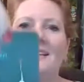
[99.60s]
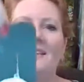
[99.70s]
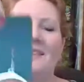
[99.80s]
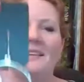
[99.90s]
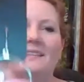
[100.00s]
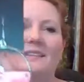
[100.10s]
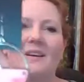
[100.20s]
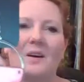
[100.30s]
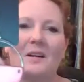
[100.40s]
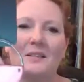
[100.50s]
These
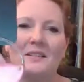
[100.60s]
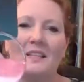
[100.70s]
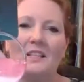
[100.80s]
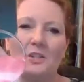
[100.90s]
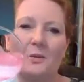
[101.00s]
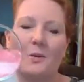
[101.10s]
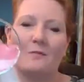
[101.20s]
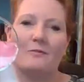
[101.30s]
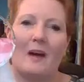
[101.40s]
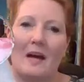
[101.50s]
are Seashore
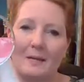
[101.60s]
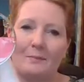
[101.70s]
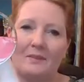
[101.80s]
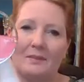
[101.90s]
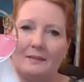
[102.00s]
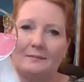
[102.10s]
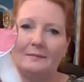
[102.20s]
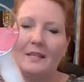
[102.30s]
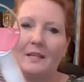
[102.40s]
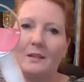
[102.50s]
Vibes
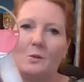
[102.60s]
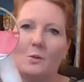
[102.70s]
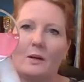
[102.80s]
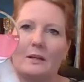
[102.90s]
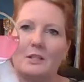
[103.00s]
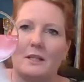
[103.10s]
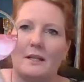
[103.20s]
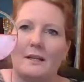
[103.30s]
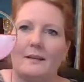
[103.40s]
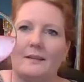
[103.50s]
in orange.
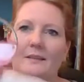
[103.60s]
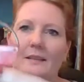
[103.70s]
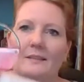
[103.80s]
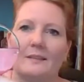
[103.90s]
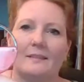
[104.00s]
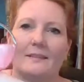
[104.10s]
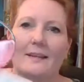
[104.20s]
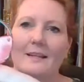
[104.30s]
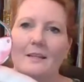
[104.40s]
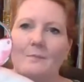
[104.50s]
This has a
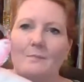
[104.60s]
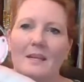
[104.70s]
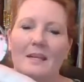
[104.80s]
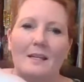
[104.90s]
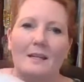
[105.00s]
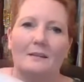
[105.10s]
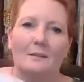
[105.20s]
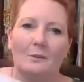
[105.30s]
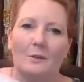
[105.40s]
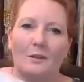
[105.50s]
slightly pink
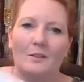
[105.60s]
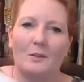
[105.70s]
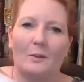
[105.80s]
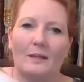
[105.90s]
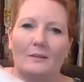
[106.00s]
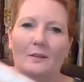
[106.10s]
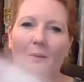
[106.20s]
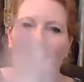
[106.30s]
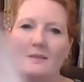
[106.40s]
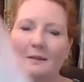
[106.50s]
look to it, so
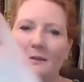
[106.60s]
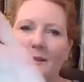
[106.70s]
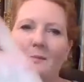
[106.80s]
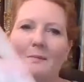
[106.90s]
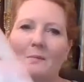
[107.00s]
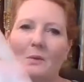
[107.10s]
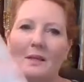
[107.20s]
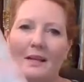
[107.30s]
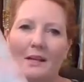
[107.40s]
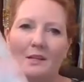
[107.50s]
it's a little bit more
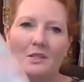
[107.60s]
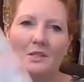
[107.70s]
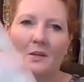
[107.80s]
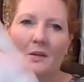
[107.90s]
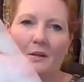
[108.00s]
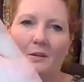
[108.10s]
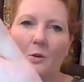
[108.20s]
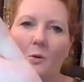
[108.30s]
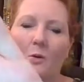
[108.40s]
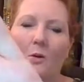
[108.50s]
like a dark
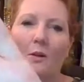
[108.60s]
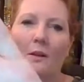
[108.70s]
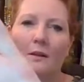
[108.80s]
coral